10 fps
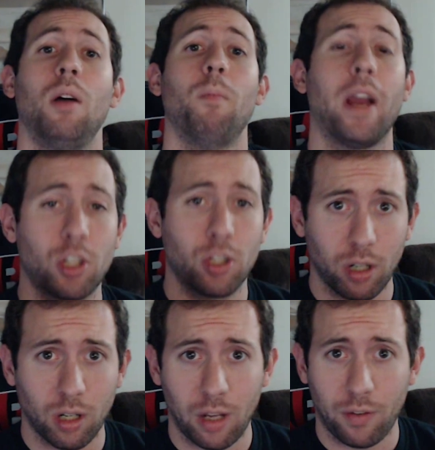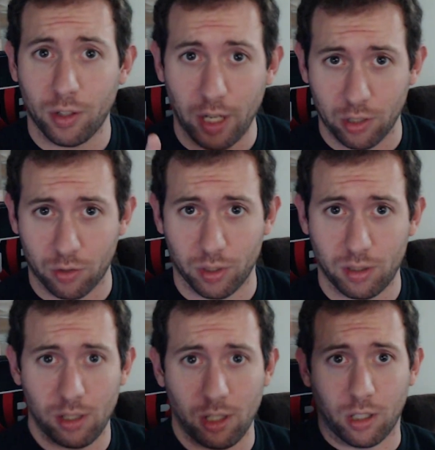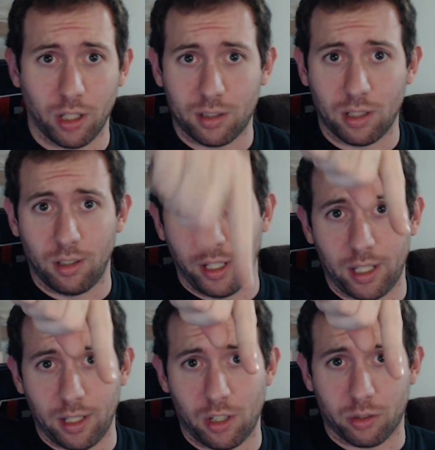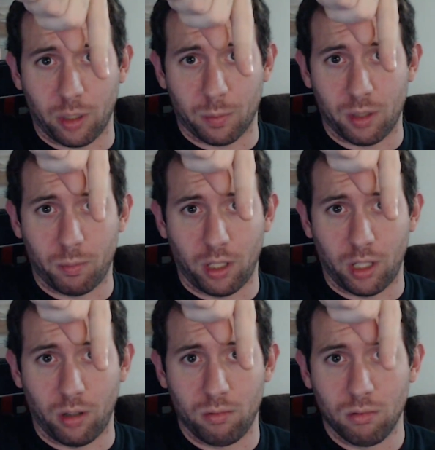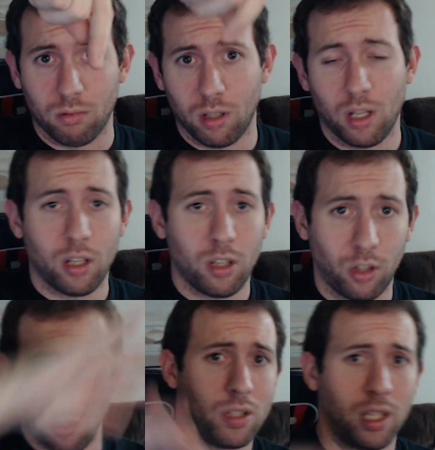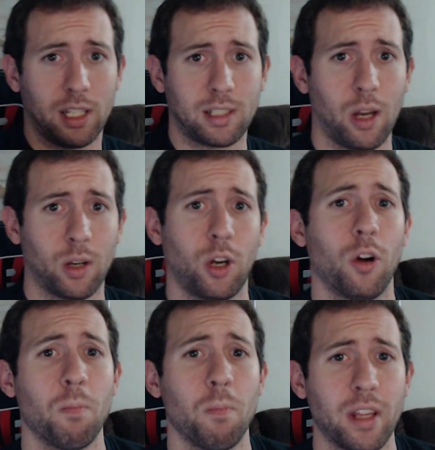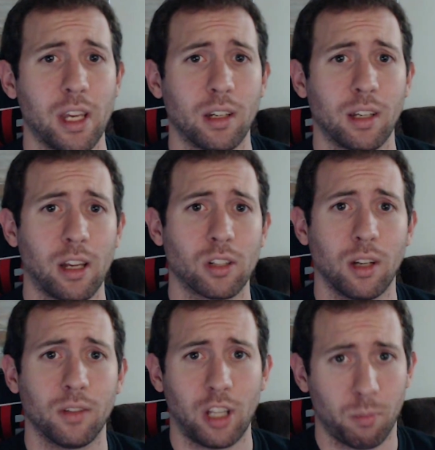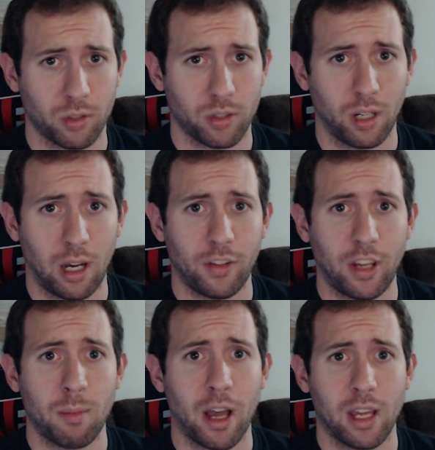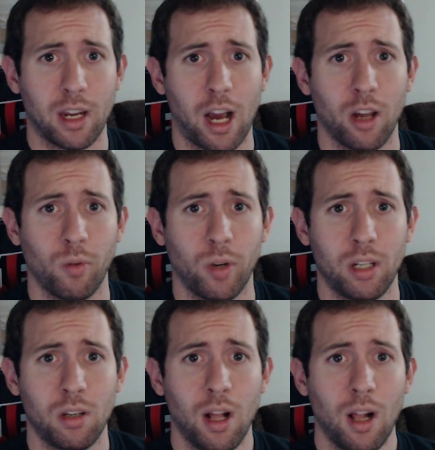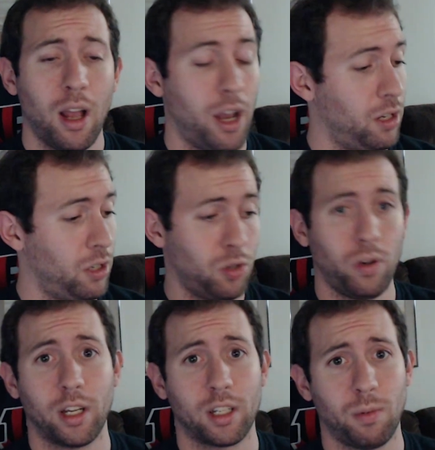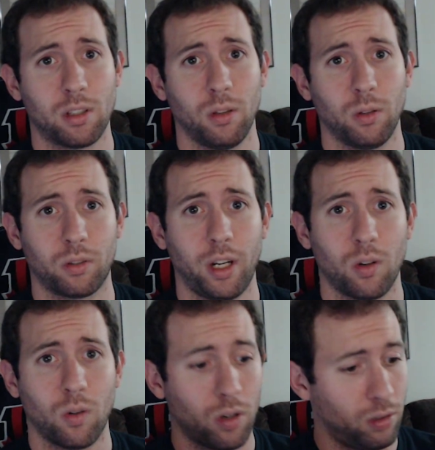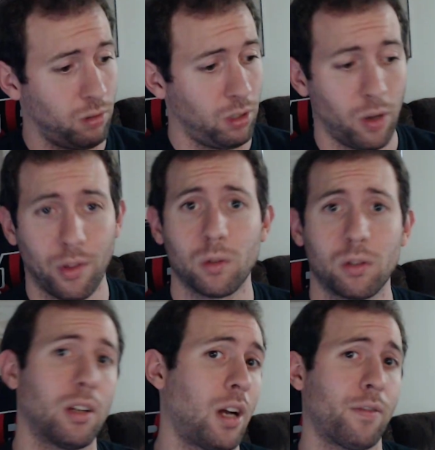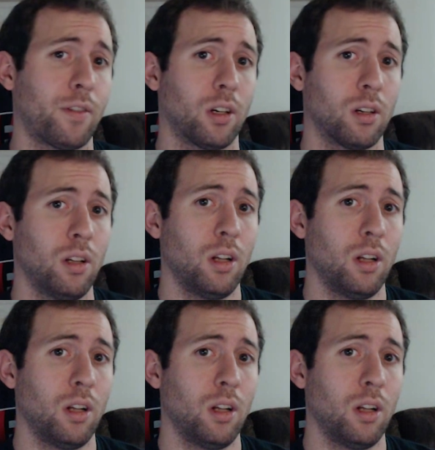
Make sure, if you're interested, you click the link in the description below. Use the discount code MINION to get yourself 10% off, M-I-N-I-O-N, and enjoy next month's Loot Crate or, you know, those thereafter.